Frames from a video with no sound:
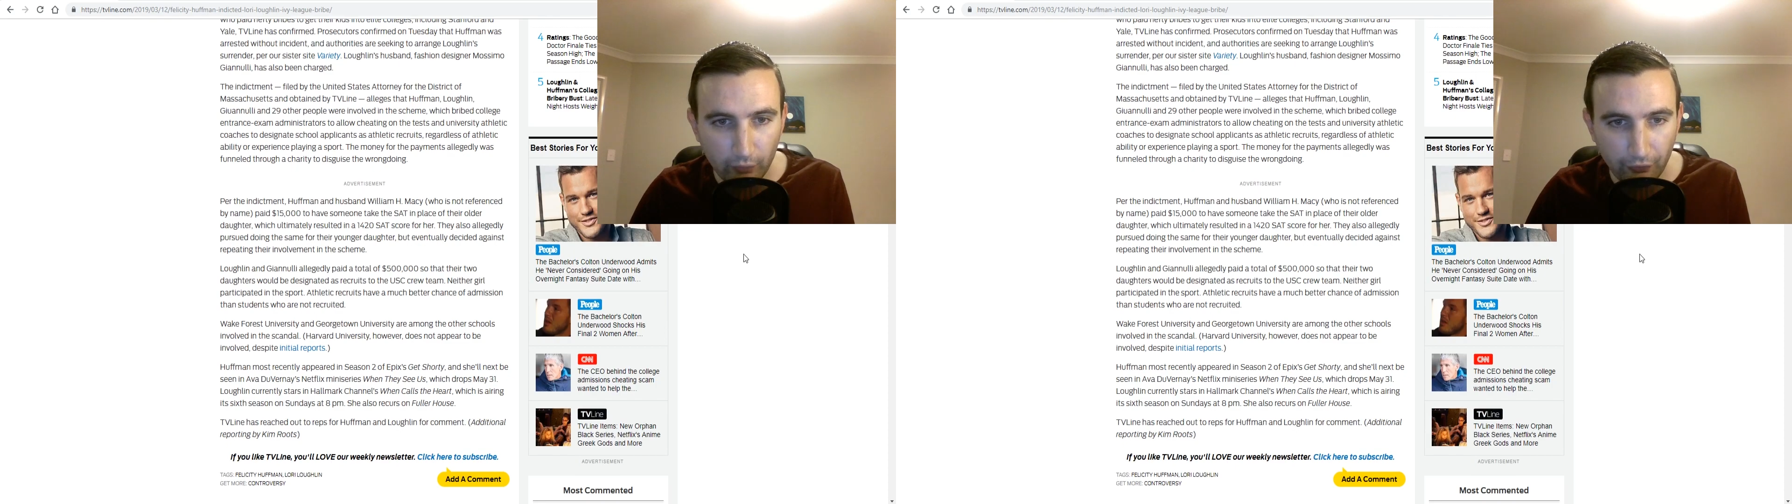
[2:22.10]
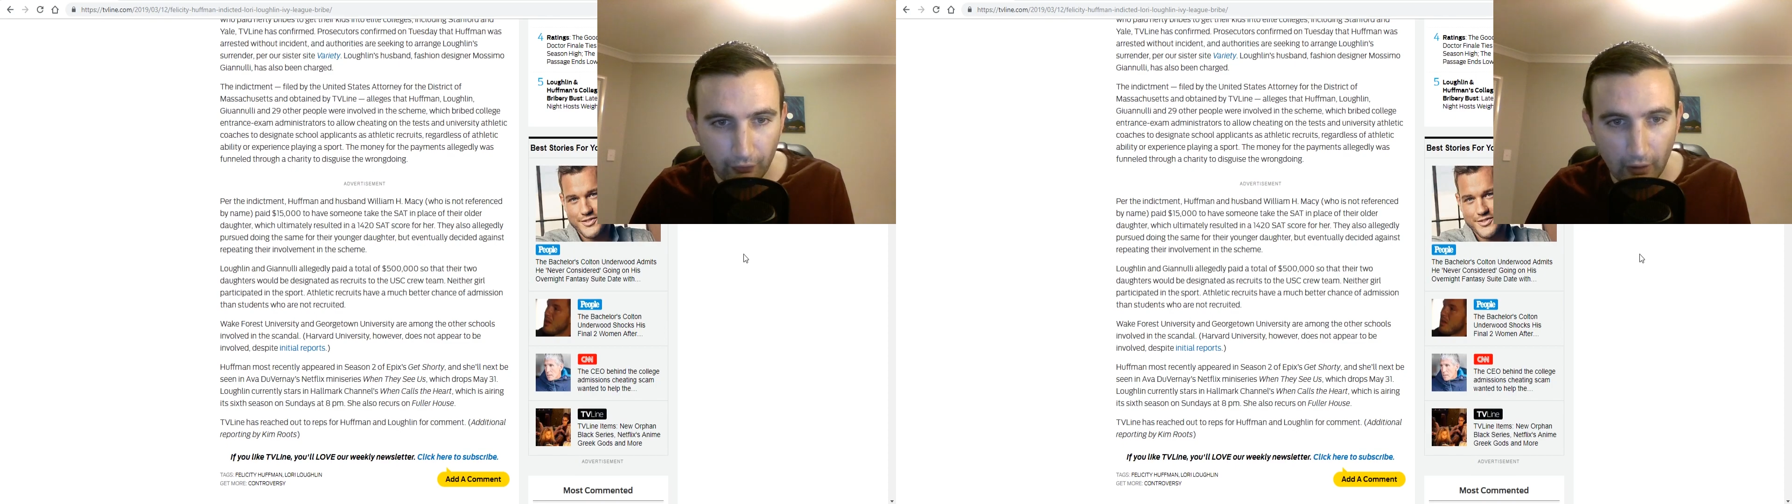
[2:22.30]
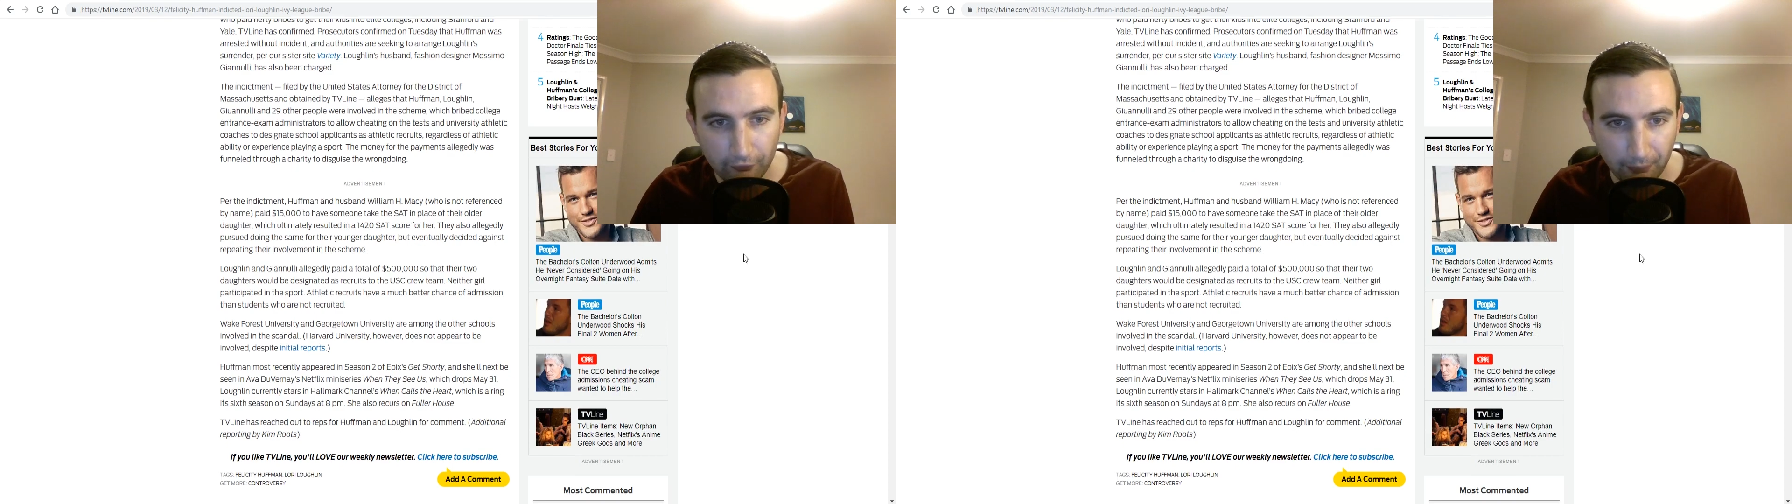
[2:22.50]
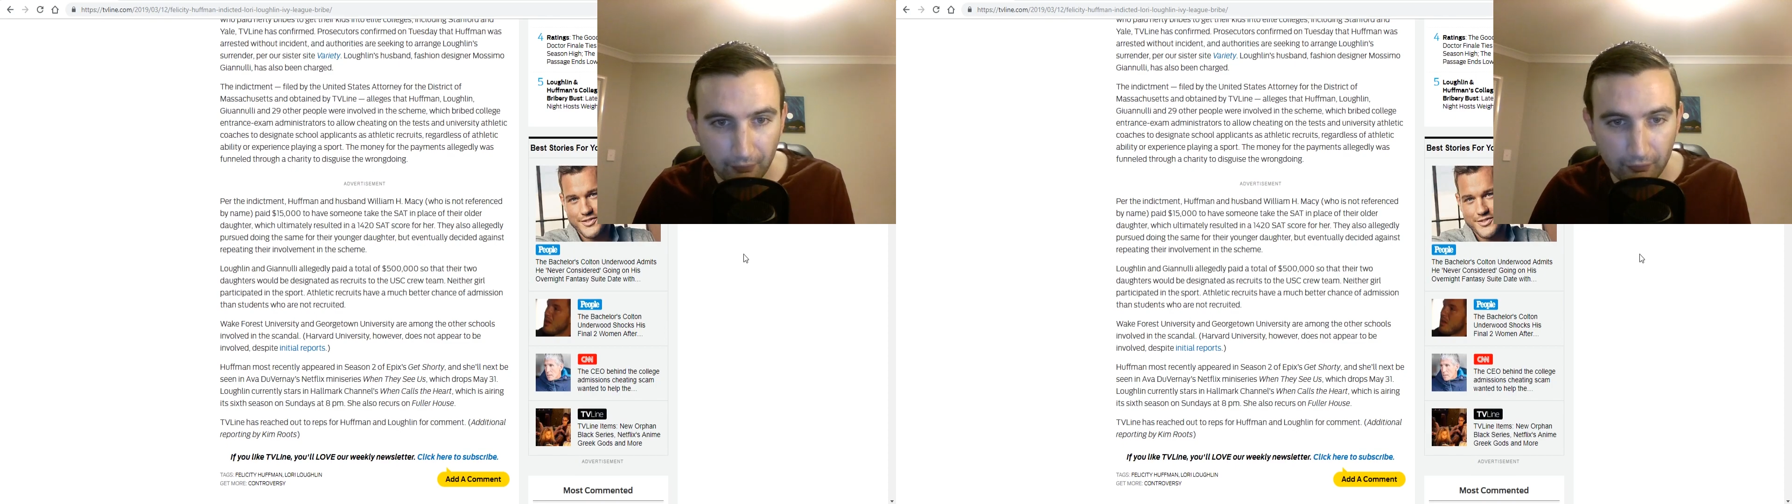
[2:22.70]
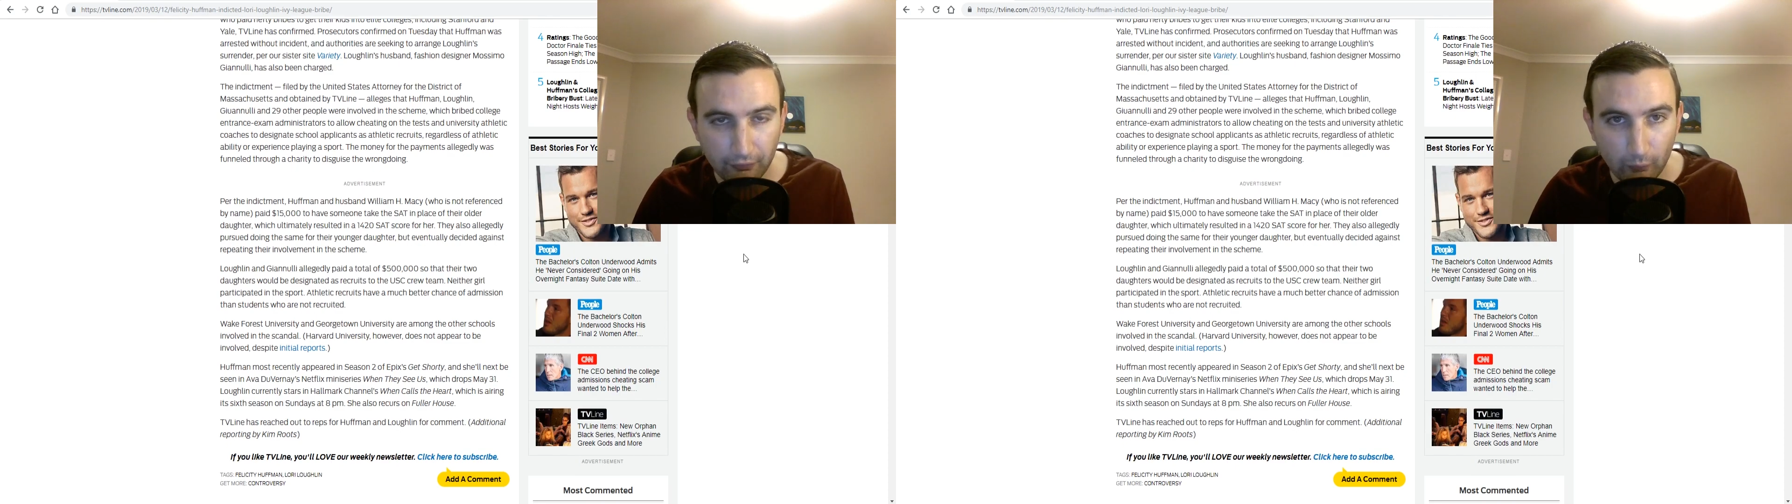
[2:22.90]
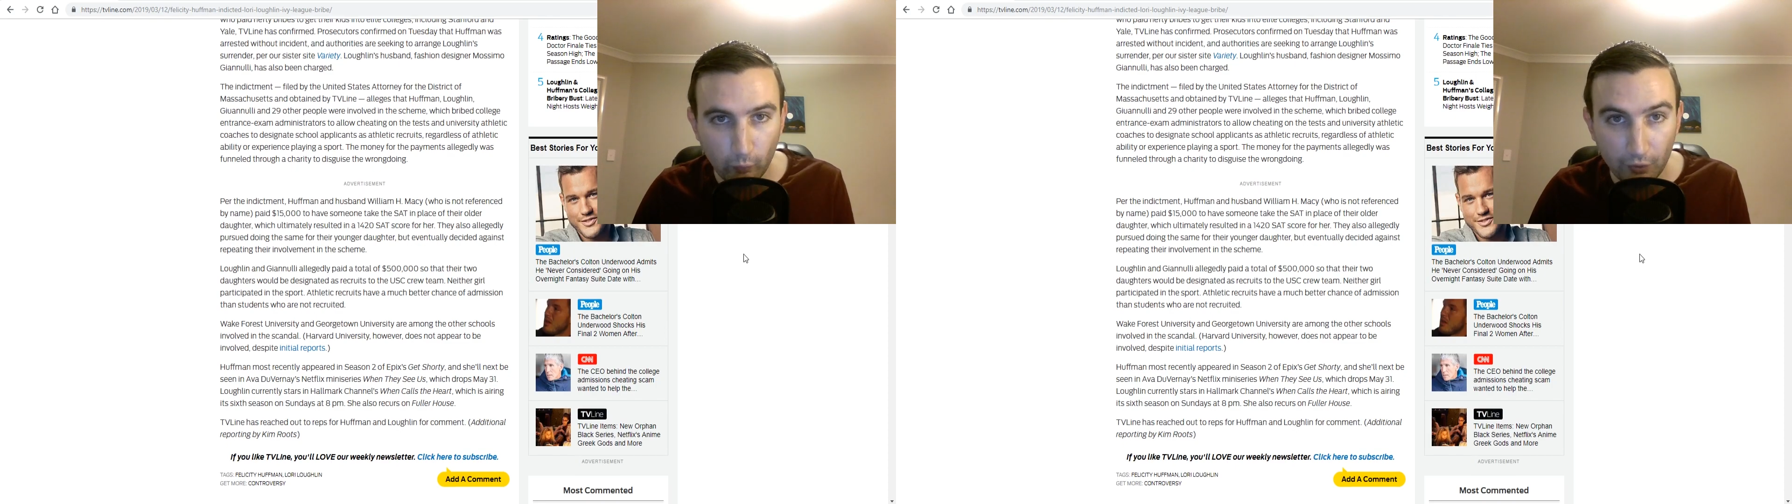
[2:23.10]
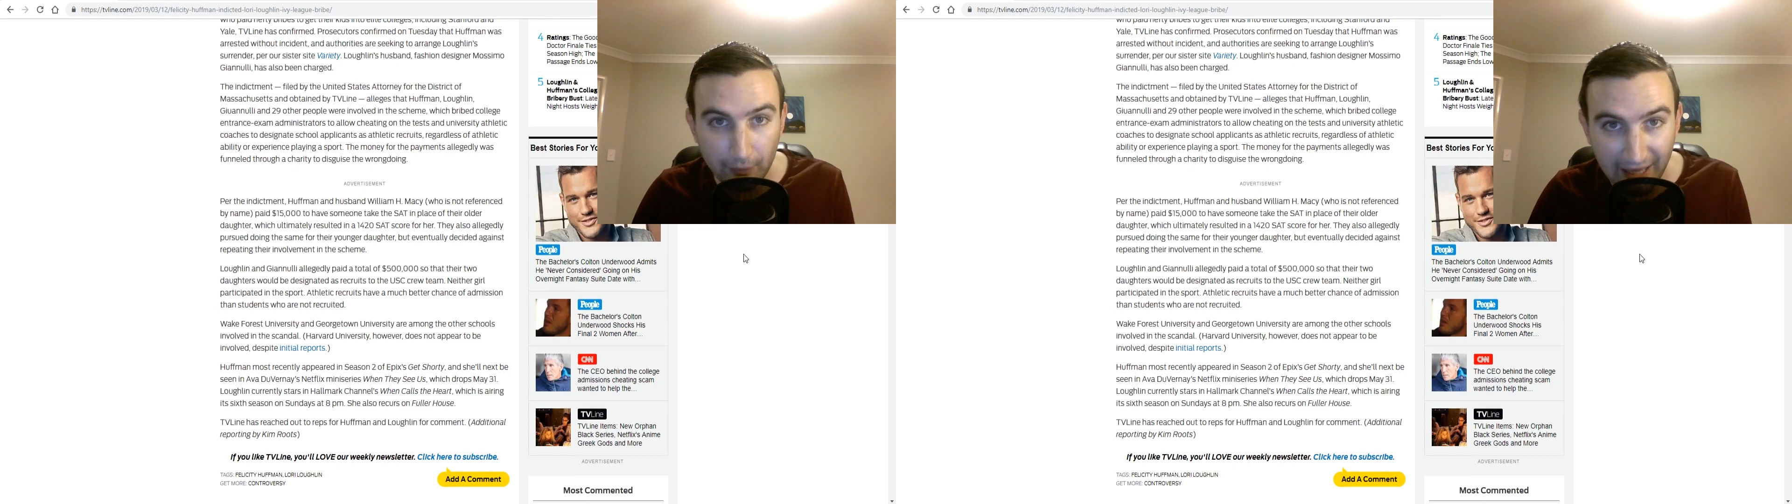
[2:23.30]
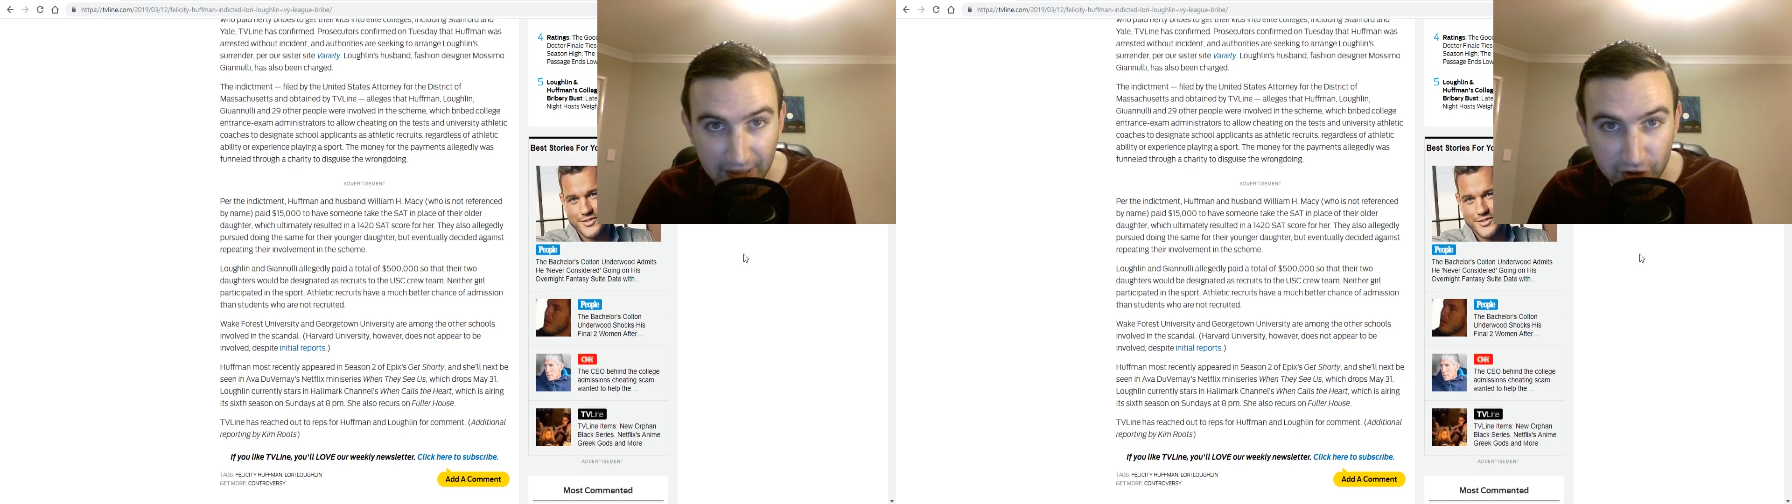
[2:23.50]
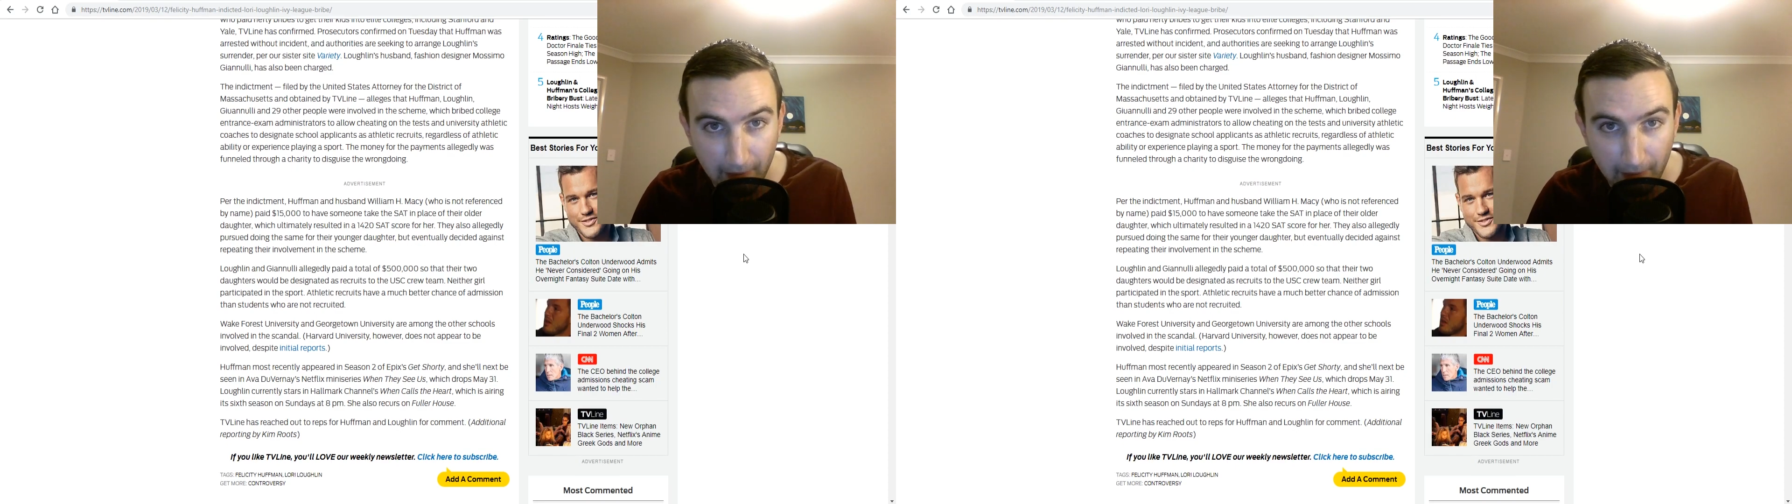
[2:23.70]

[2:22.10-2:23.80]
with her husband, William H.